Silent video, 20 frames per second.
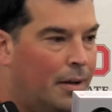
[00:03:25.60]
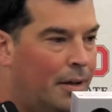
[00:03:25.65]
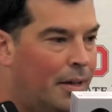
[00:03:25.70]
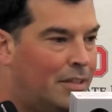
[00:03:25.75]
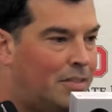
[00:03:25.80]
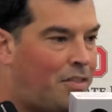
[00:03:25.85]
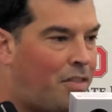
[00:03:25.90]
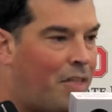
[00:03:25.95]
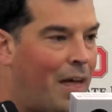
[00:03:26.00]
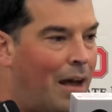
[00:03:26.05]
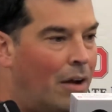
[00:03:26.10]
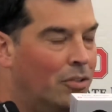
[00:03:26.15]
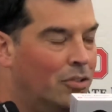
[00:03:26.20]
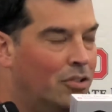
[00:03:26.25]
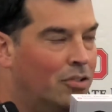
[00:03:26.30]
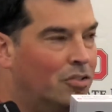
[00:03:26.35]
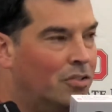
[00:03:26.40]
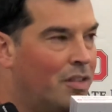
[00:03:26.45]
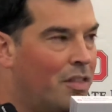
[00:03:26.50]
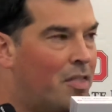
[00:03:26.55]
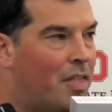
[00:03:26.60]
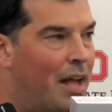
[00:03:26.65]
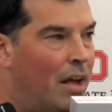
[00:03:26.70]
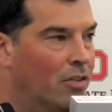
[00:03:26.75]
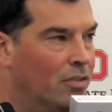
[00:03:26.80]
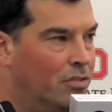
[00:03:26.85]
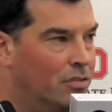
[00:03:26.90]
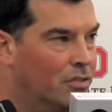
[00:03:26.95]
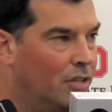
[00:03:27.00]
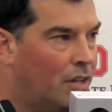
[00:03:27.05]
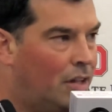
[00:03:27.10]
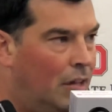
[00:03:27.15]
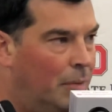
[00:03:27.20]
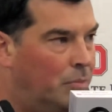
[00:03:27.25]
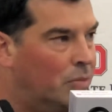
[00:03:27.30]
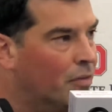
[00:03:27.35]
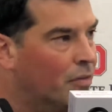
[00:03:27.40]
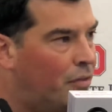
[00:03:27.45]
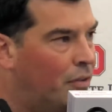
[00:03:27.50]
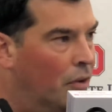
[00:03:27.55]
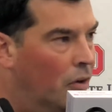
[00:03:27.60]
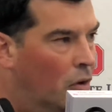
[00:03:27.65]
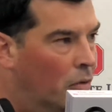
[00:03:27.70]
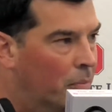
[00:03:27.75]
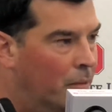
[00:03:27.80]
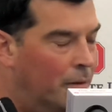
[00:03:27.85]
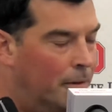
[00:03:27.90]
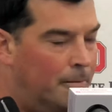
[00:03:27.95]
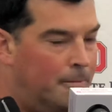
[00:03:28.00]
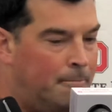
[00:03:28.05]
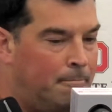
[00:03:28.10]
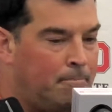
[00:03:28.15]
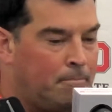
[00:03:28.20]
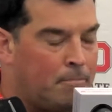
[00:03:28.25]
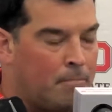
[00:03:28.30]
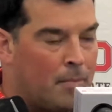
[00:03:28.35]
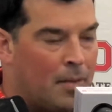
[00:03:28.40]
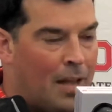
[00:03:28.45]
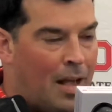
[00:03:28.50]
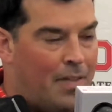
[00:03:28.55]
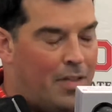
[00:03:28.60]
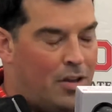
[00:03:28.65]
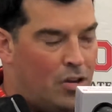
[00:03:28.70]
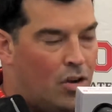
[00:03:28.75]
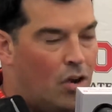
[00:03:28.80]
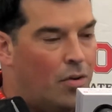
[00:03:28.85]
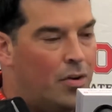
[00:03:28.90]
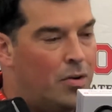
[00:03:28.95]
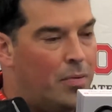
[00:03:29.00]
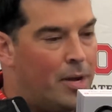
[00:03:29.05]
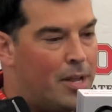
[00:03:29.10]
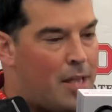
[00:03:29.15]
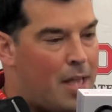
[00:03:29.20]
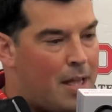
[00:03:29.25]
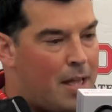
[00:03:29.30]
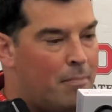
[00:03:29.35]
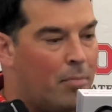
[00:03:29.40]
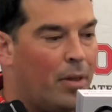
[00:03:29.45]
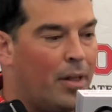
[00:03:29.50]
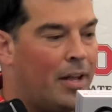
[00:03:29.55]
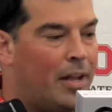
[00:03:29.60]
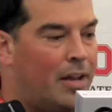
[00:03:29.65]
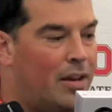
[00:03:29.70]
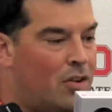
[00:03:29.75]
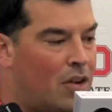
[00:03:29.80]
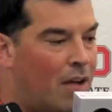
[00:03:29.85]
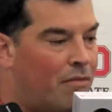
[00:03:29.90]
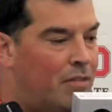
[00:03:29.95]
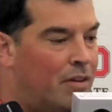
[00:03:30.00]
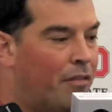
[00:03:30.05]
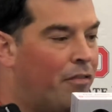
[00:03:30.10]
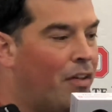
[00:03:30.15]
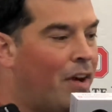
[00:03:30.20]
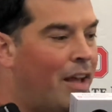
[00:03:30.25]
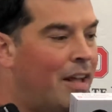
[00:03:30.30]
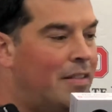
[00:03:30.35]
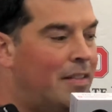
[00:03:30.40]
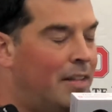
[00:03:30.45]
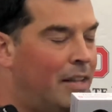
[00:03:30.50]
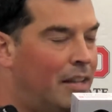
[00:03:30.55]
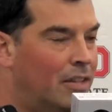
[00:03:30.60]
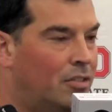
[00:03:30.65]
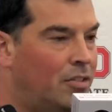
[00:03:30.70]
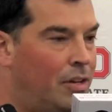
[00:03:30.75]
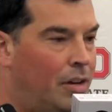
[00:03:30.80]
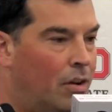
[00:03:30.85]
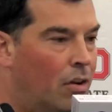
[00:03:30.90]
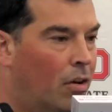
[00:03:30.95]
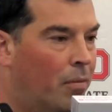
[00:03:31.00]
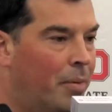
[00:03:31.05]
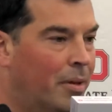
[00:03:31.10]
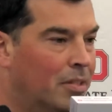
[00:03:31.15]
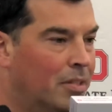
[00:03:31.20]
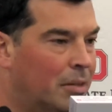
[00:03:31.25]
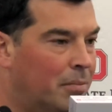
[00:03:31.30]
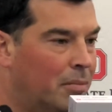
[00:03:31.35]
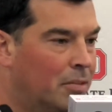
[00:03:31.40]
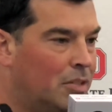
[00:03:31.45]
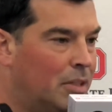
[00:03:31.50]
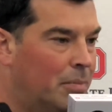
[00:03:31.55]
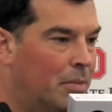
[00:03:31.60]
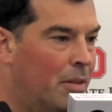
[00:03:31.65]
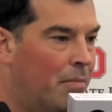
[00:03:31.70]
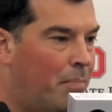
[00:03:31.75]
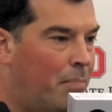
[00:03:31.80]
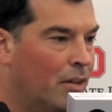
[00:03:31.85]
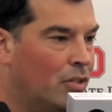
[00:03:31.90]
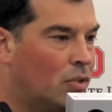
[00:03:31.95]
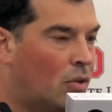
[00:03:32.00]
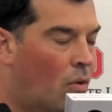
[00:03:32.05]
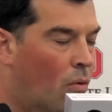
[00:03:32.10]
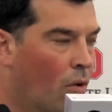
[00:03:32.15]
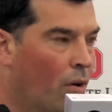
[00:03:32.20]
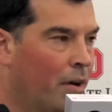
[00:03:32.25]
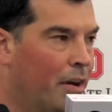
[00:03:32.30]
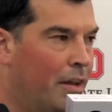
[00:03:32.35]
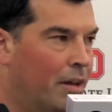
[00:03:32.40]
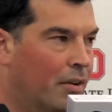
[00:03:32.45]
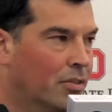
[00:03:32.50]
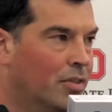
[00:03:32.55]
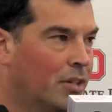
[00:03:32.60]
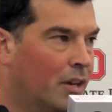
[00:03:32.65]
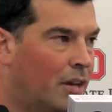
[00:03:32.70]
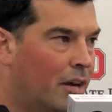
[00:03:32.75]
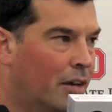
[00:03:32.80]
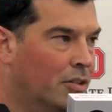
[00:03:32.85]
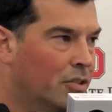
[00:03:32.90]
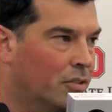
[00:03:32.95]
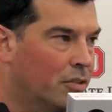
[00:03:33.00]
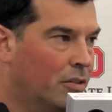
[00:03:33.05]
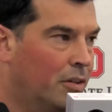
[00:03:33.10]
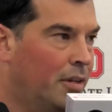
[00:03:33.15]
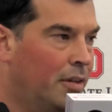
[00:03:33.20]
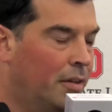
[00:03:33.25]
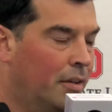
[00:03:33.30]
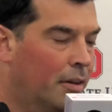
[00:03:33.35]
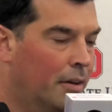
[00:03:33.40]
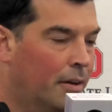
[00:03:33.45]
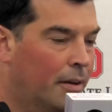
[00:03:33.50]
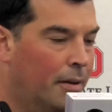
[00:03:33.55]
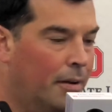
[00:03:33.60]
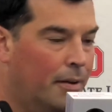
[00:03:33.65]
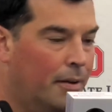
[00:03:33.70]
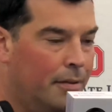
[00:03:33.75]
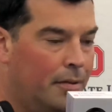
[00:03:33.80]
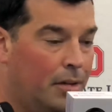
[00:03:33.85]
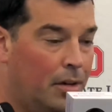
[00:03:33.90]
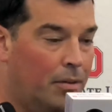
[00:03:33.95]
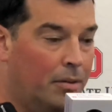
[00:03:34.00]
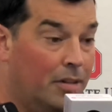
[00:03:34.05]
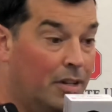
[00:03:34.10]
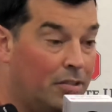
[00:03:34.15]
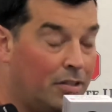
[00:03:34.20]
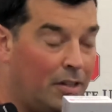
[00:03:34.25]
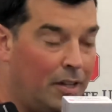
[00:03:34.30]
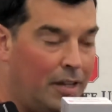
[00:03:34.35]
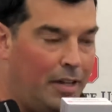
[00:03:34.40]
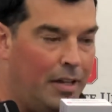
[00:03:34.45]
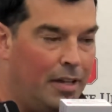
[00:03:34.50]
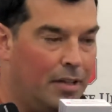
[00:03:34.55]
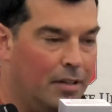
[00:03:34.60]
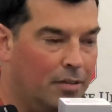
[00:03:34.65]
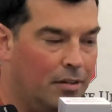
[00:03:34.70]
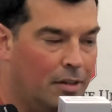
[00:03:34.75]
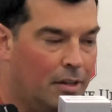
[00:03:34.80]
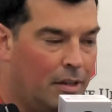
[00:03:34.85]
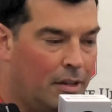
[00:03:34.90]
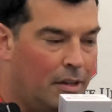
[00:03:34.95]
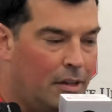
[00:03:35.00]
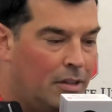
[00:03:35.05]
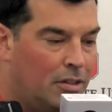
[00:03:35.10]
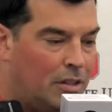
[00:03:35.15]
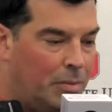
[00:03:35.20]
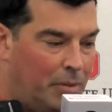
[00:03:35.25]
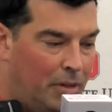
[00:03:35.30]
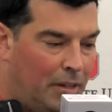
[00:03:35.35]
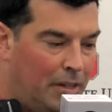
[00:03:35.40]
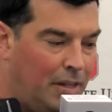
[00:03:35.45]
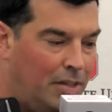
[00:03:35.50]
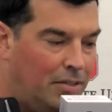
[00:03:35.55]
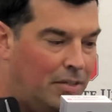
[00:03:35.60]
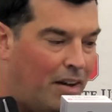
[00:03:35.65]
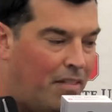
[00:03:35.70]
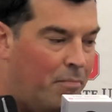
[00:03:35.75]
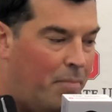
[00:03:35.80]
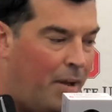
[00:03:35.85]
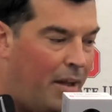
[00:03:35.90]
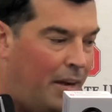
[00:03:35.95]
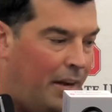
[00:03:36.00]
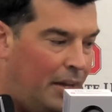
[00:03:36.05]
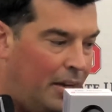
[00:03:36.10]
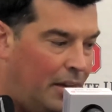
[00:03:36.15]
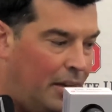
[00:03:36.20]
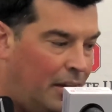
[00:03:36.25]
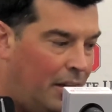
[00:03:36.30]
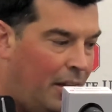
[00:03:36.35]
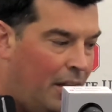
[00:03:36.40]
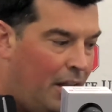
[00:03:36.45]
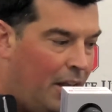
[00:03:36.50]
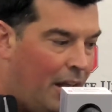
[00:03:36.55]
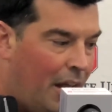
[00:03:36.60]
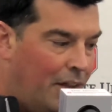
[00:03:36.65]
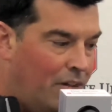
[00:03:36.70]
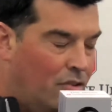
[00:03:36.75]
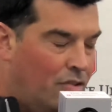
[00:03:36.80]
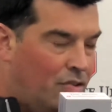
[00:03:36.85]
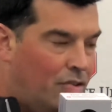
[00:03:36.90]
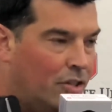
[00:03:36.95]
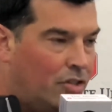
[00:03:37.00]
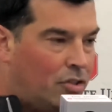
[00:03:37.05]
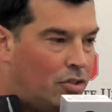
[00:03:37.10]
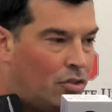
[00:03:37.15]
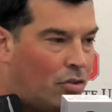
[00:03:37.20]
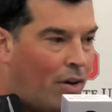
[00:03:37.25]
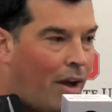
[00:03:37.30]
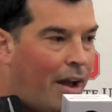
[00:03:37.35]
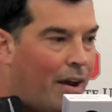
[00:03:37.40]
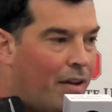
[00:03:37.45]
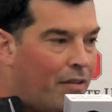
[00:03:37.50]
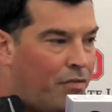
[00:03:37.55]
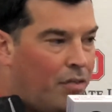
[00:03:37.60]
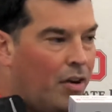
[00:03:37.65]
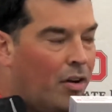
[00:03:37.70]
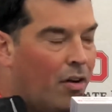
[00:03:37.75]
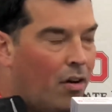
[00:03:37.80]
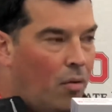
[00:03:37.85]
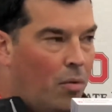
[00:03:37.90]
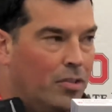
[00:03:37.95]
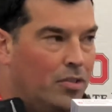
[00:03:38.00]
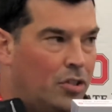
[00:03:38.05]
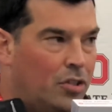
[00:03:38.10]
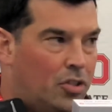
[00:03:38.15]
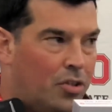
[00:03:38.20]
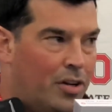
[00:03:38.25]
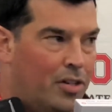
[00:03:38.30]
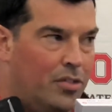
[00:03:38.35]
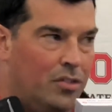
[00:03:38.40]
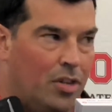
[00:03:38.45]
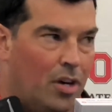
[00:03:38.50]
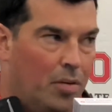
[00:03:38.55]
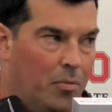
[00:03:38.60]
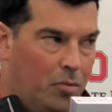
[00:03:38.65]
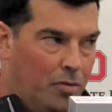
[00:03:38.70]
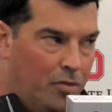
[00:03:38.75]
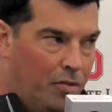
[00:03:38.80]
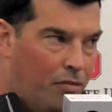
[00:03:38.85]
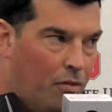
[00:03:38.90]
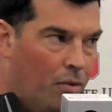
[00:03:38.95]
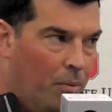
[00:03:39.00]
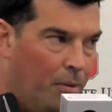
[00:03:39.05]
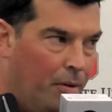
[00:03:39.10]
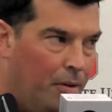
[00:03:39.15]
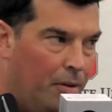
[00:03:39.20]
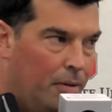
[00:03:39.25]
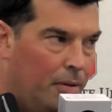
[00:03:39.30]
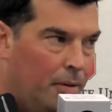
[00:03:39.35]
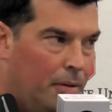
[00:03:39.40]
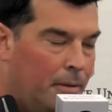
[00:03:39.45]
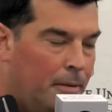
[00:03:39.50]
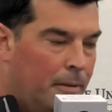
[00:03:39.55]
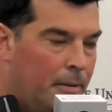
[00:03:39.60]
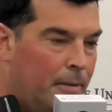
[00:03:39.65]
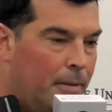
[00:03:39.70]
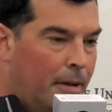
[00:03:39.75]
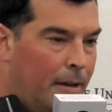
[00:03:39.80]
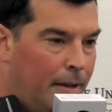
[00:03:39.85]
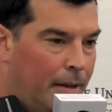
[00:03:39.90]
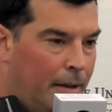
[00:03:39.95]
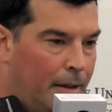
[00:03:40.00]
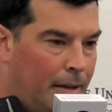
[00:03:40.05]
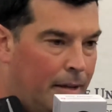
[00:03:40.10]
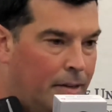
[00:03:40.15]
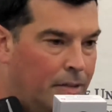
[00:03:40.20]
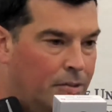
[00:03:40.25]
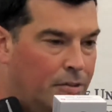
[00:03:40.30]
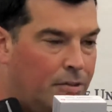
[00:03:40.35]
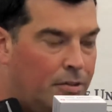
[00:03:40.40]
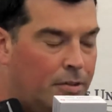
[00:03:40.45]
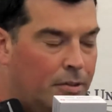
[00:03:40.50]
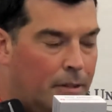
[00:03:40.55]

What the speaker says: it's thousands and thousands of clips of film. And then you go into a game plan, you have different ideas, and you go up against some of the best coordinators in the country, this league and some of the leagues that I've been in. And you just try to figure out what the trends are moving forward. And